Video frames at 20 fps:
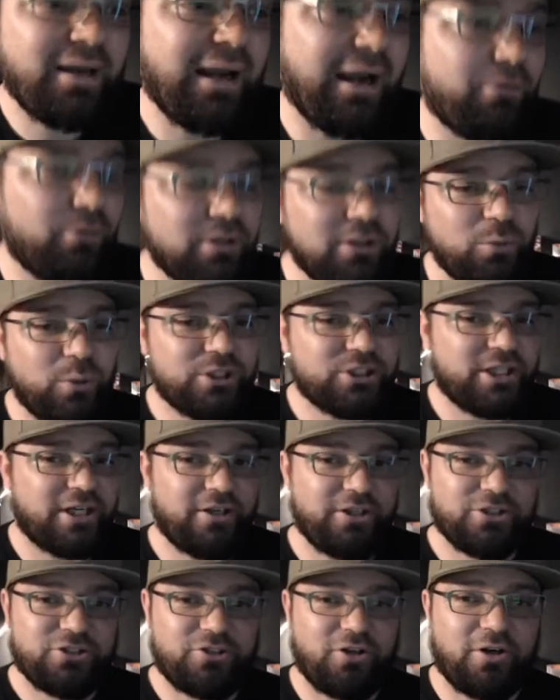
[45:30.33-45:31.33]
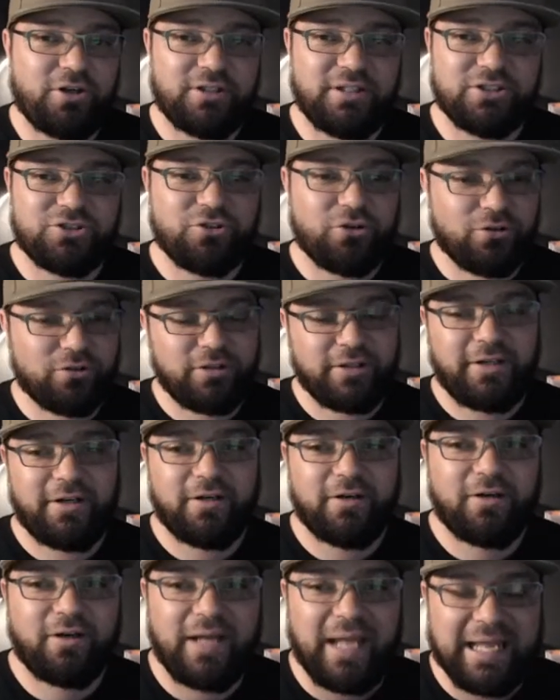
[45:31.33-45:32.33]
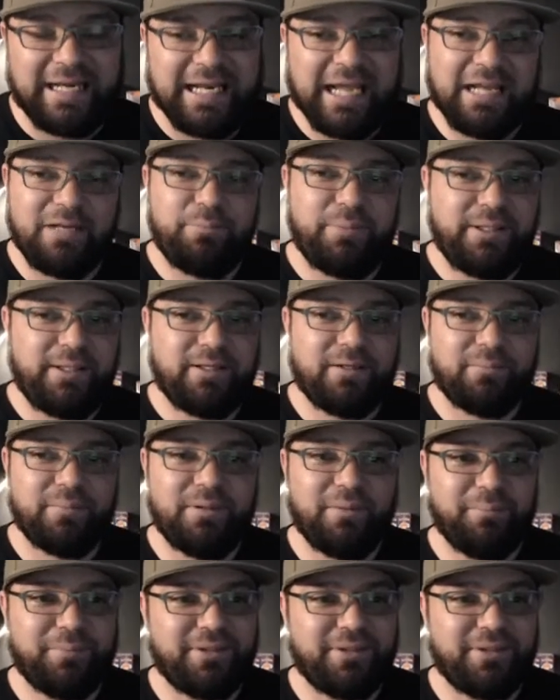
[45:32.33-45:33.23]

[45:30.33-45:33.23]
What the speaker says: I really wish I could have started this earlier at 9 p.m.,